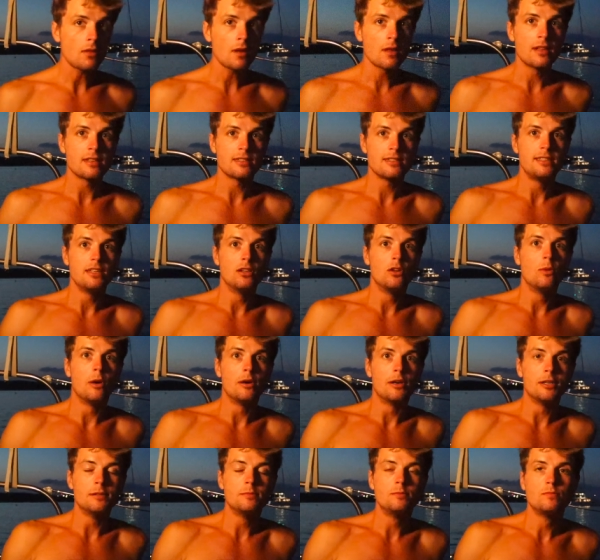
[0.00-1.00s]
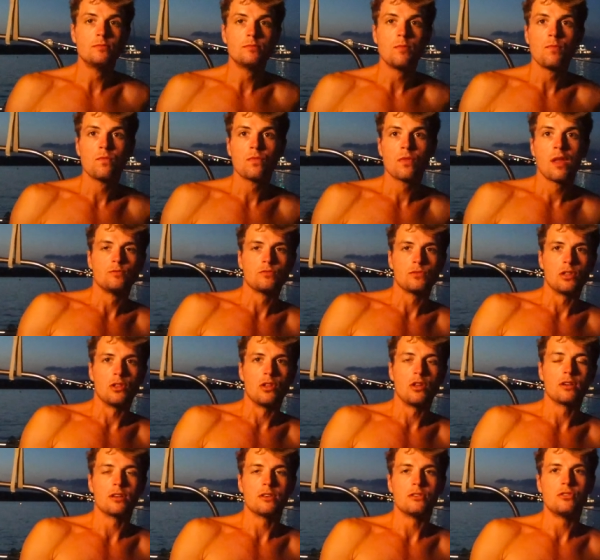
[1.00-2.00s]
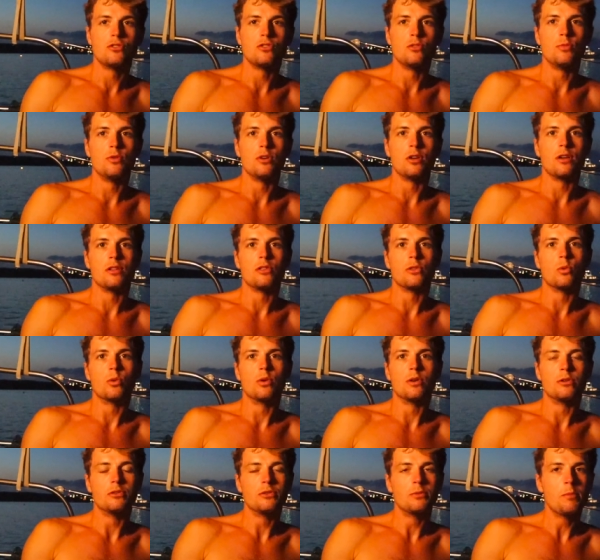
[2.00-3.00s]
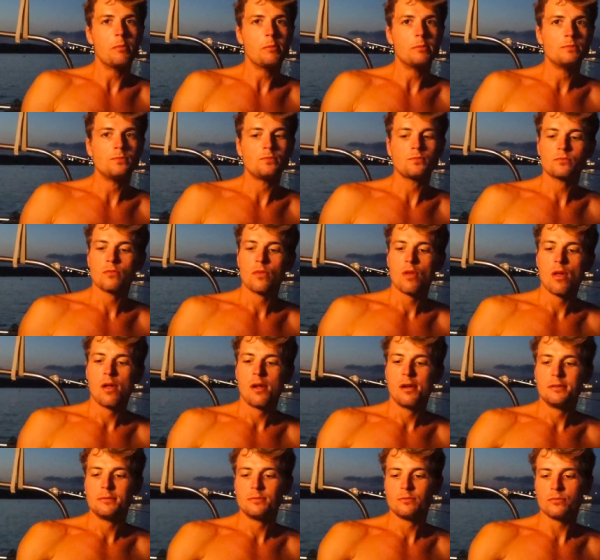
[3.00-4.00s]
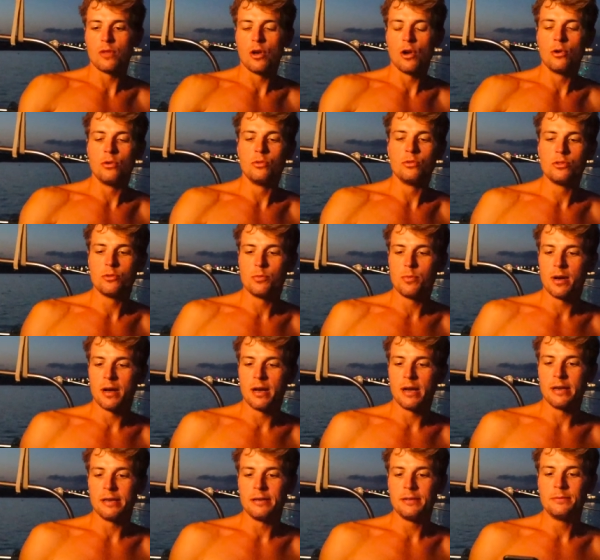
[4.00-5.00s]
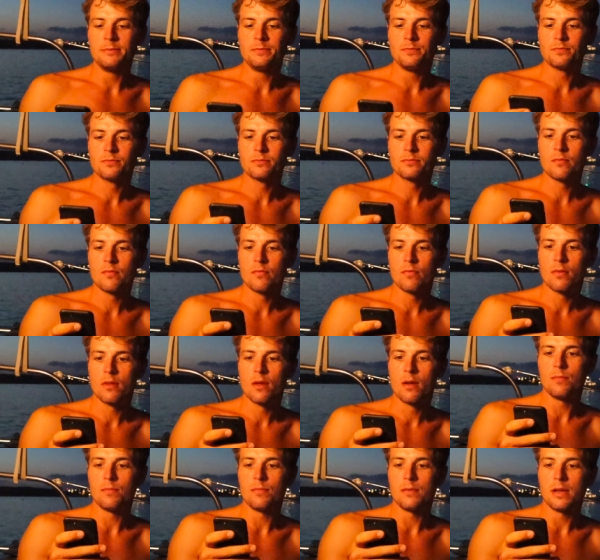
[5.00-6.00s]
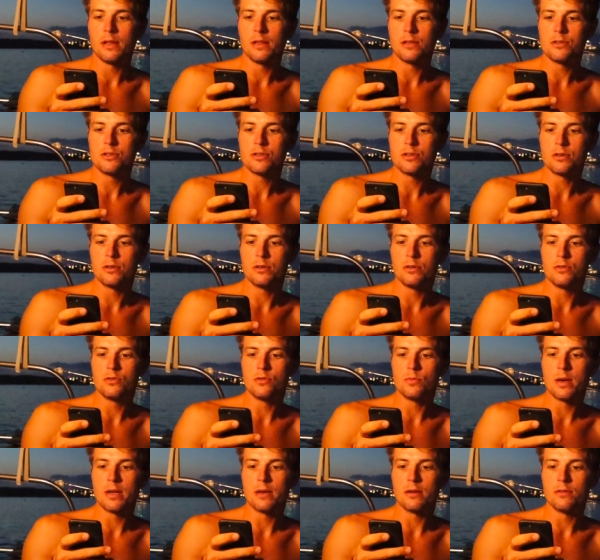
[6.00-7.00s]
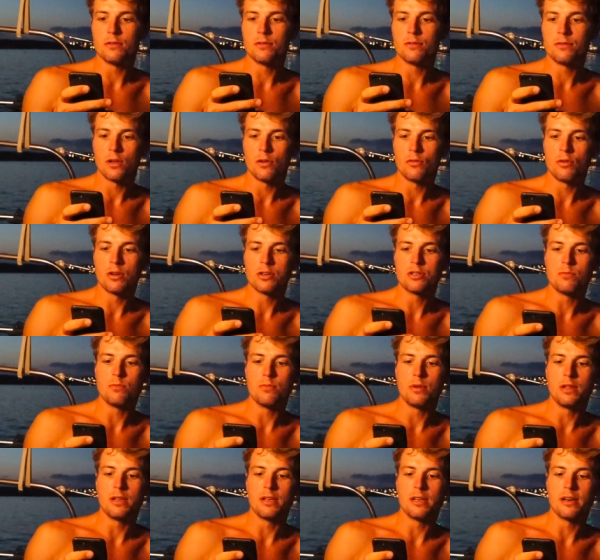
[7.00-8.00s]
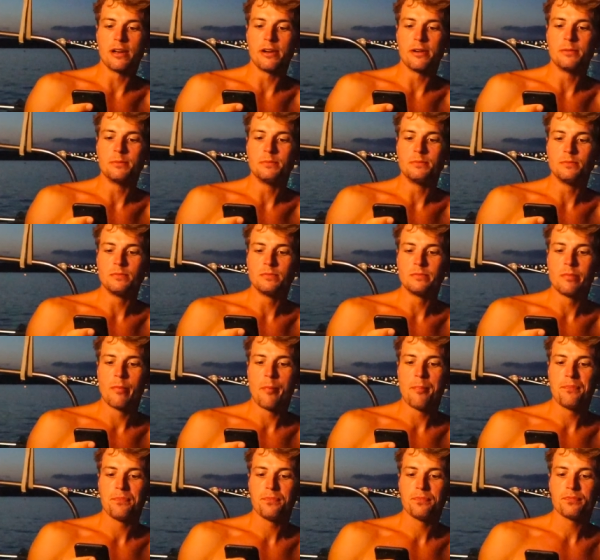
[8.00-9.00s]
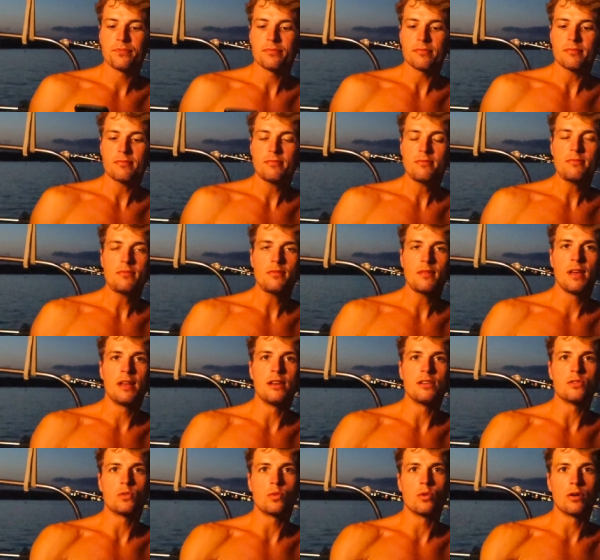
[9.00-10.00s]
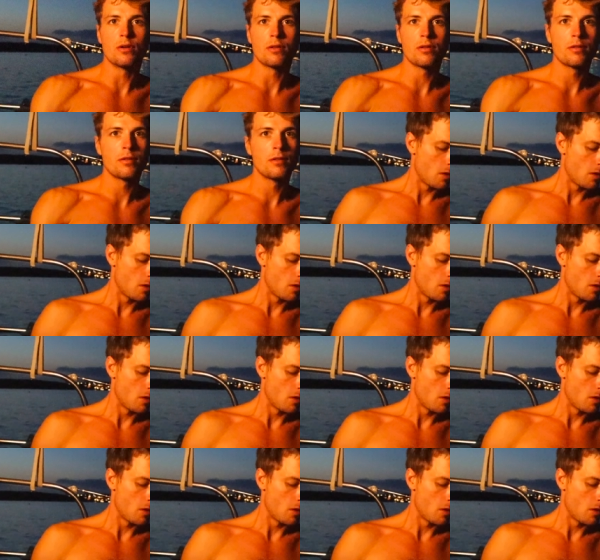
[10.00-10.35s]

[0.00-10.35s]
That's Dilbar, the longest super yacht in the world. Owned by Alisher Usmanov, a Russian billionaire. And it's worth